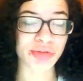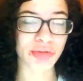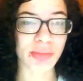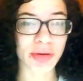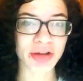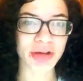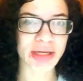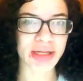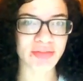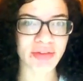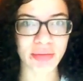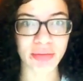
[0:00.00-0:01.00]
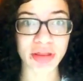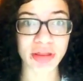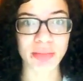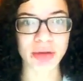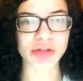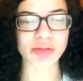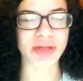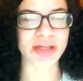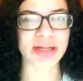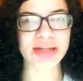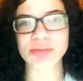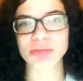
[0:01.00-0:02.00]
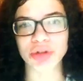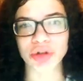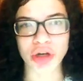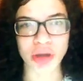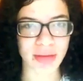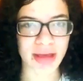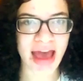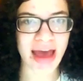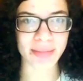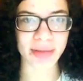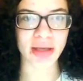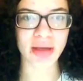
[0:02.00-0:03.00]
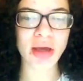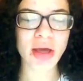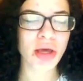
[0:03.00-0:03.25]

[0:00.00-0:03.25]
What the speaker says: what part you identify with the most, because that's when you're going to be happy.